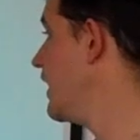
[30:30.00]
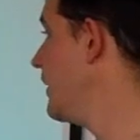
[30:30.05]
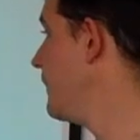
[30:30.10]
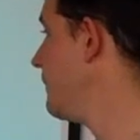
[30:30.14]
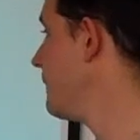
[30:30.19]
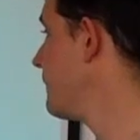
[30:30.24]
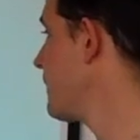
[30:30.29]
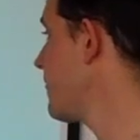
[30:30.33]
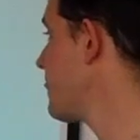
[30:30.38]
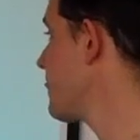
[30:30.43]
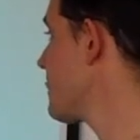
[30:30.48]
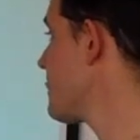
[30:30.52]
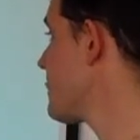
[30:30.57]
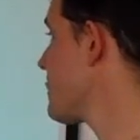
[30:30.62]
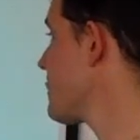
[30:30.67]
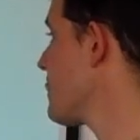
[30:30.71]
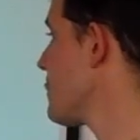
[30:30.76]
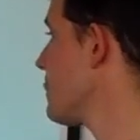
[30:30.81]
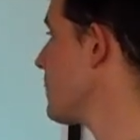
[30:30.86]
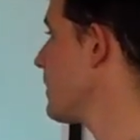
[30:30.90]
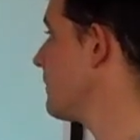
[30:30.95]
Um,
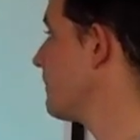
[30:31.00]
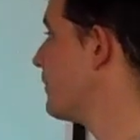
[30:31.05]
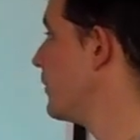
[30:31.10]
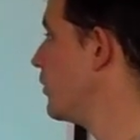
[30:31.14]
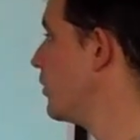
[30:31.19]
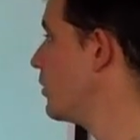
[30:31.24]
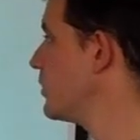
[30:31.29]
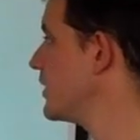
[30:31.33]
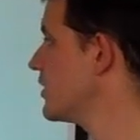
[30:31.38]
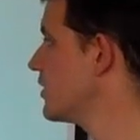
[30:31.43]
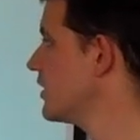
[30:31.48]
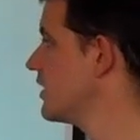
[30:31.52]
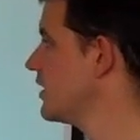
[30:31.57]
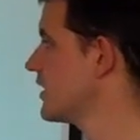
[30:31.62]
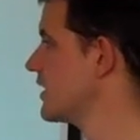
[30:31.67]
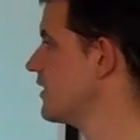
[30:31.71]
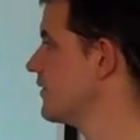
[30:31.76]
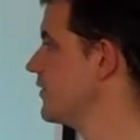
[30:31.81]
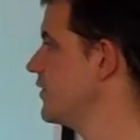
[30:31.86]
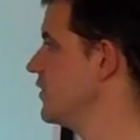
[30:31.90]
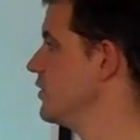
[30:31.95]
but what we've got to
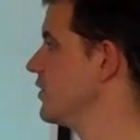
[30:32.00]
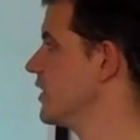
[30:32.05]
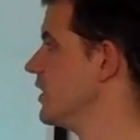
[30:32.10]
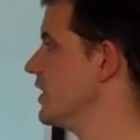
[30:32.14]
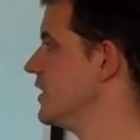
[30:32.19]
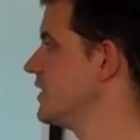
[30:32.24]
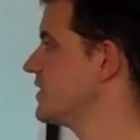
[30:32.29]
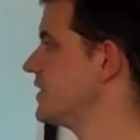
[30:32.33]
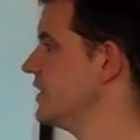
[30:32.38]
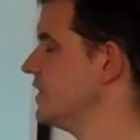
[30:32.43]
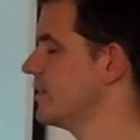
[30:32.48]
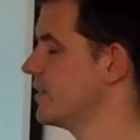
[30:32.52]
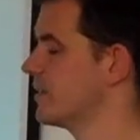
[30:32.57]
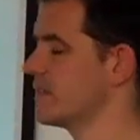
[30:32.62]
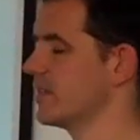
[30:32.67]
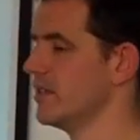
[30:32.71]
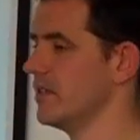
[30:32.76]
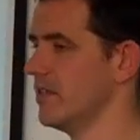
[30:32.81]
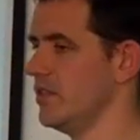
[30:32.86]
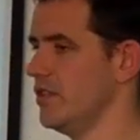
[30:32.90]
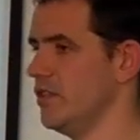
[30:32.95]
look at for you guys
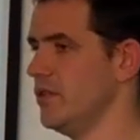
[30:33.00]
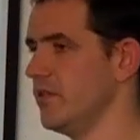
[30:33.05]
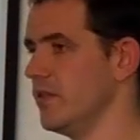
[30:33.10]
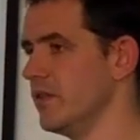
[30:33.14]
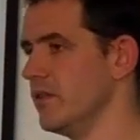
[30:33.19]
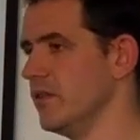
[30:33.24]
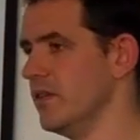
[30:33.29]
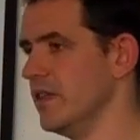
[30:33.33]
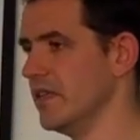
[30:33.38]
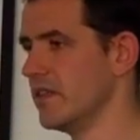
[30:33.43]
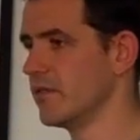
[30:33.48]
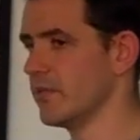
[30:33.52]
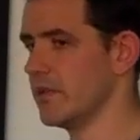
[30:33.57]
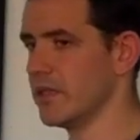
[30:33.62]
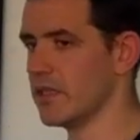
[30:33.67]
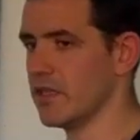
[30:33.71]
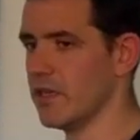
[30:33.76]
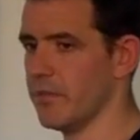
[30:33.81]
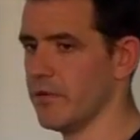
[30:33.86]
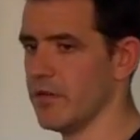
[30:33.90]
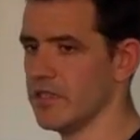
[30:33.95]
is you do need
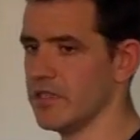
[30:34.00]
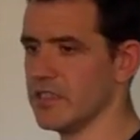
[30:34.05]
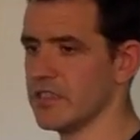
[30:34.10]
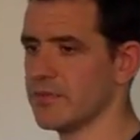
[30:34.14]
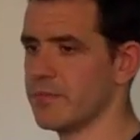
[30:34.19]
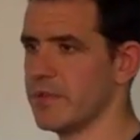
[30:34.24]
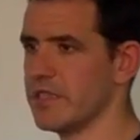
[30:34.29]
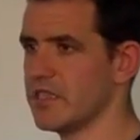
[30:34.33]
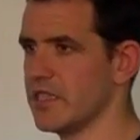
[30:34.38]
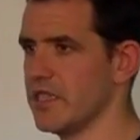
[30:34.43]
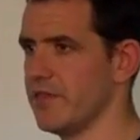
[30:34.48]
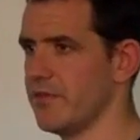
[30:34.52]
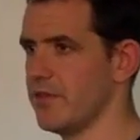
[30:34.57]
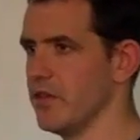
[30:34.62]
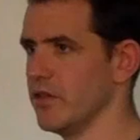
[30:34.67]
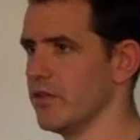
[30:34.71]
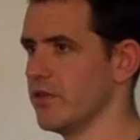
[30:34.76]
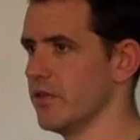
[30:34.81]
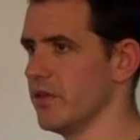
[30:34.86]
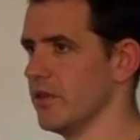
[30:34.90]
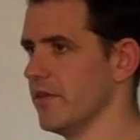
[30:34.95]
to eat carbohydrates, especially
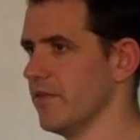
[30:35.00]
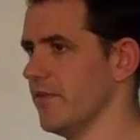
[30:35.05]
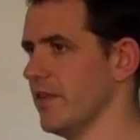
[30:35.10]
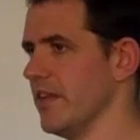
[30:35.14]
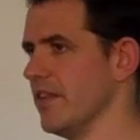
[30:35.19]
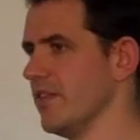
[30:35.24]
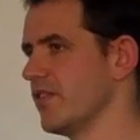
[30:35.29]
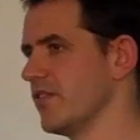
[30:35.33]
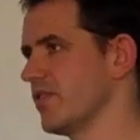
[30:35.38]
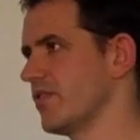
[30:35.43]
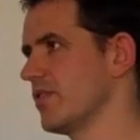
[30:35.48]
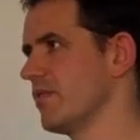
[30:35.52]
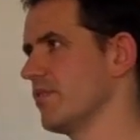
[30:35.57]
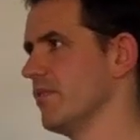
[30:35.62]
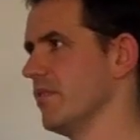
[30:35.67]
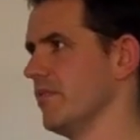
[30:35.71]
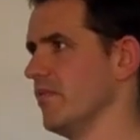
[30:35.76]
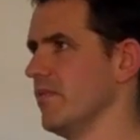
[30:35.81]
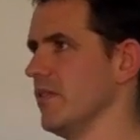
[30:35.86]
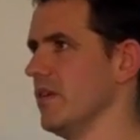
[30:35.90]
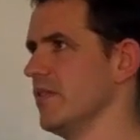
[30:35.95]
if you're doing events
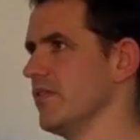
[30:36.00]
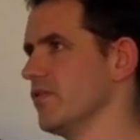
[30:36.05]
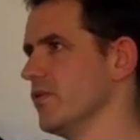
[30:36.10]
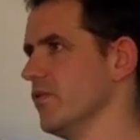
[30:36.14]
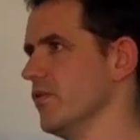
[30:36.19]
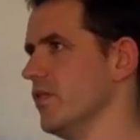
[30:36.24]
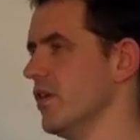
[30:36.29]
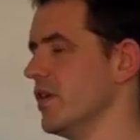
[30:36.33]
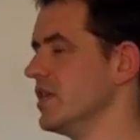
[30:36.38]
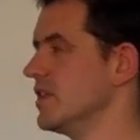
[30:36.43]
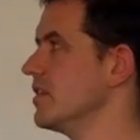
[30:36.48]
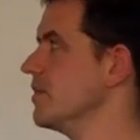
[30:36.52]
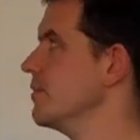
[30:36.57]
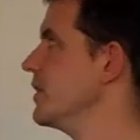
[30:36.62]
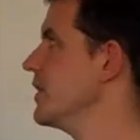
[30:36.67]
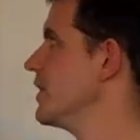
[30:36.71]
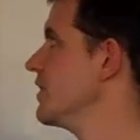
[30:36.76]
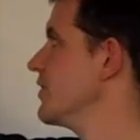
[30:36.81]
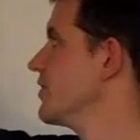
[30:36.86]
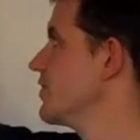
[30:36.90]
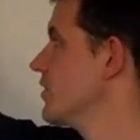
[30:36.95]
sort of 90
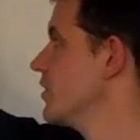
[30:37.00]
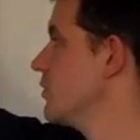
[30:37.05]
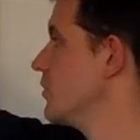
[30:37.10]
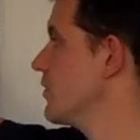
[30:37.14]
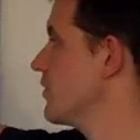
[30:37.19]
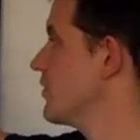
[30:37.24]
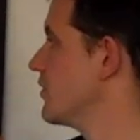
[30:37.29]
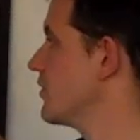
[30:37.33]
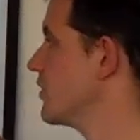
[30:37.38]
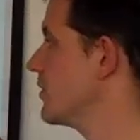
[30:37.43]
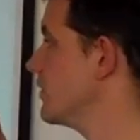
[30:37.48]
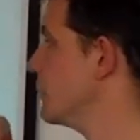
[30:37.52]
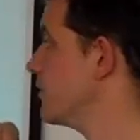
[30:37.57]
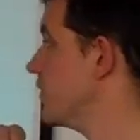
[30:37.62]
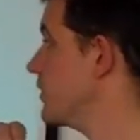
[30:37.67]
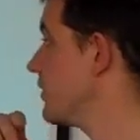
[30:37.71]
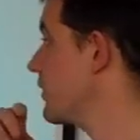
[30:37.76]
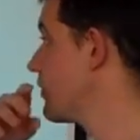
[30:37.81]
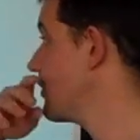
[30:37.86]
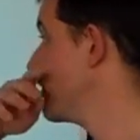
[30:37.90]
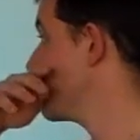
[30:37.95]
minutes, so on and so
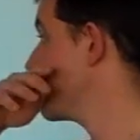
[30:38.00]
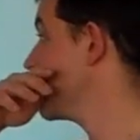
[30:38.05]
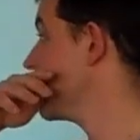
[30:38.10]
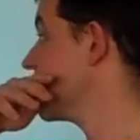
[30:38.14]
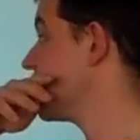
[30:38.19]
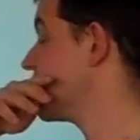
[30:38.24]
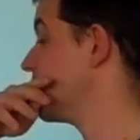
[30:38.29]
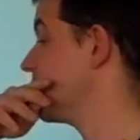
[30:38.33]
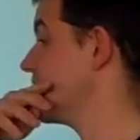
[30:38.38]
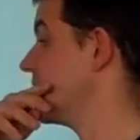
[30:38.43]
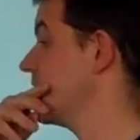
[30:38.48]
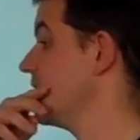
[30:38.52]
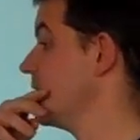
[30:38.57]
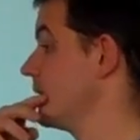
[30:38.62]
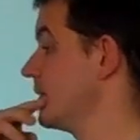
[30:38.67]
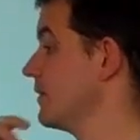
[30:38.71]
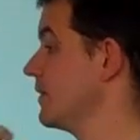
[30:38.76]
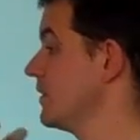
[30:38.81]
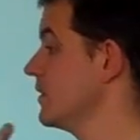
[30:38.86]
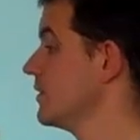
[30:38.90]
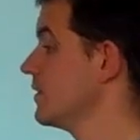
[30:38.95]
forth. You've got to
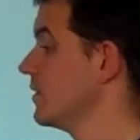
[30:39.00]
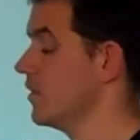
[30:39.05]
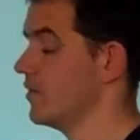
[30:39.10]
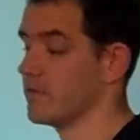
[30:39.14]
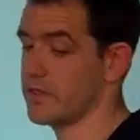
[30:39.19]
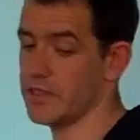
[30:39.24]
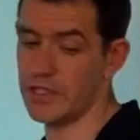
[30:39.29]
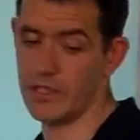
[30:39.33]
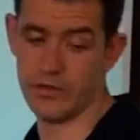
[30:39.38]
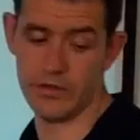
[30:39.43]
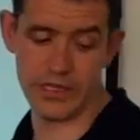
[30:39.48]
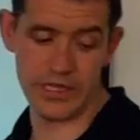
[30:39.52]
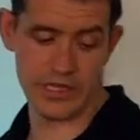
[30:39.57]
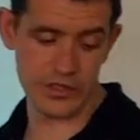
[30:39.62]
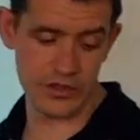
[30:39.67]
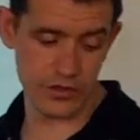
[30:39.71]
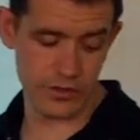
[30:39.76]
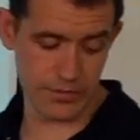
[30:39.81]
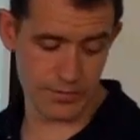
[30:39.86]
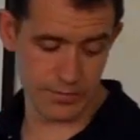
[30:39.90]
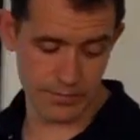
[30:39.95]
be, obviously you
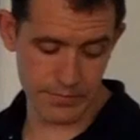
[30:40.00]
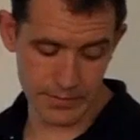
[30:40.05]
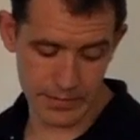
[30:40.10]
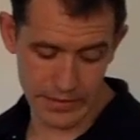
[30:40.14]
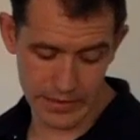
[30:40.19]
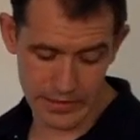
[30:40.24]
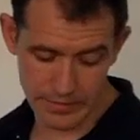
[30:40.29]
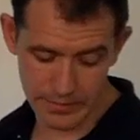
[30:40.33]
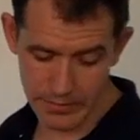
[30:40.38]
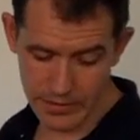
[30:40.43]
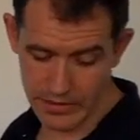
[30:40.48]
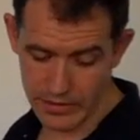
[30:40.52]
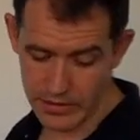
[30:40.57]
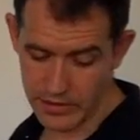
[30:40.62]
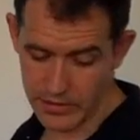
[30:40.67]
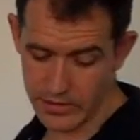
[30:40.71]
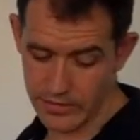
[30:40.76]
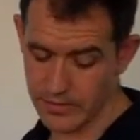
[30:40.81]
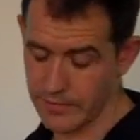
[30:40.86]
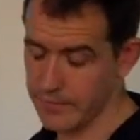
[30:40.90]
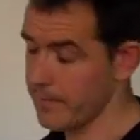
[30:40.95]
need your uh, blood
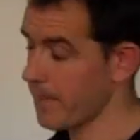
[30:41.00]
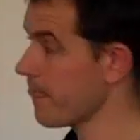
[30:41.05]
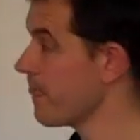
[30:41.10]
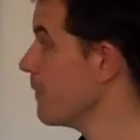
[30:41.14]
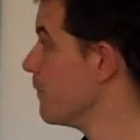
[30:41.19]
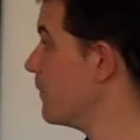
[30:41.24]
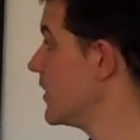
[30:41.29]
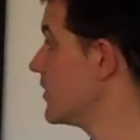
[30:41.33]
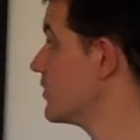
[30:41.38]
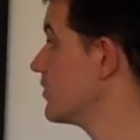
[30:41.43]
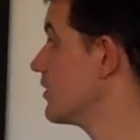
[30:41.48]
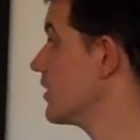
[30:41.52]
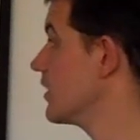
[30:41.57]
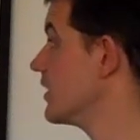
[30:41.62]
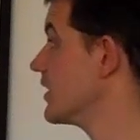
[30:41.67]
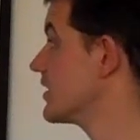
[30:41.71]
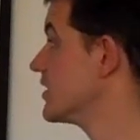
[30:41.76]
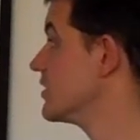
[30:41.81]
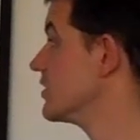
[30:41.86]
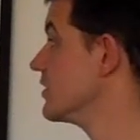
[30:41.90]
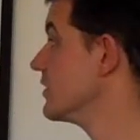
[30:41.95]
muscle
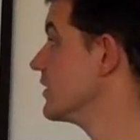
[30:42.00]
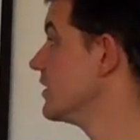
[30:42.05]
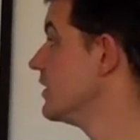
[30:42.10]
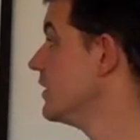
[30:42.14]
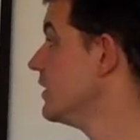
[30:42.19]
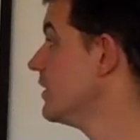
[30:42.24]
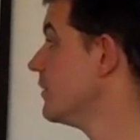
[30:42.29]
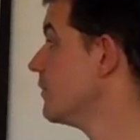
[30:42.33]
glycogen.